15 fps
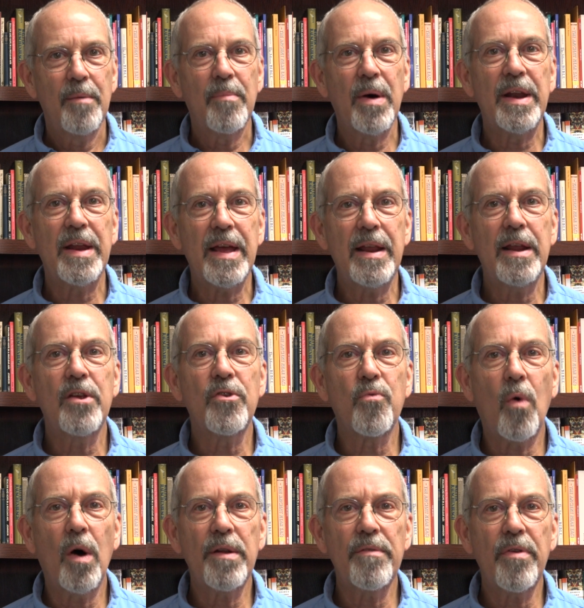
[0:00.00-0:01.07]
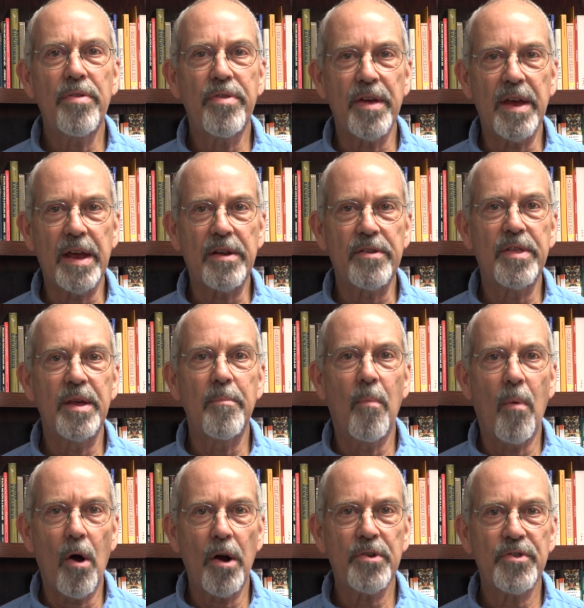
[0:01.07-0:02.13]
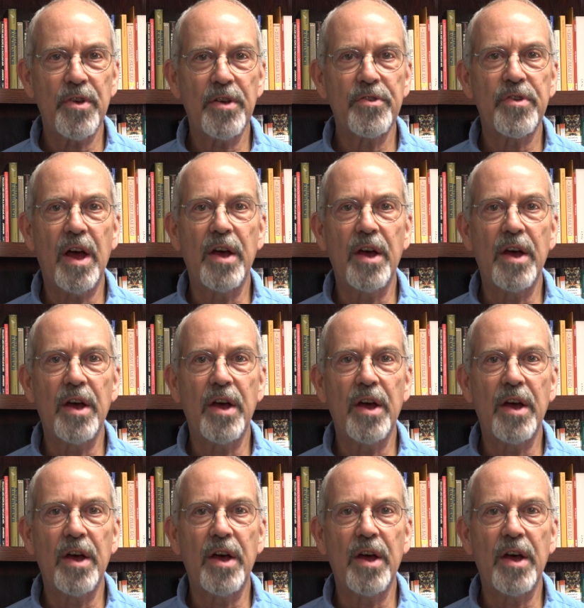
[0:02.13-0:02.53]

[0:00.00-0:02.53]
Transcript: But it is one of the things that marks us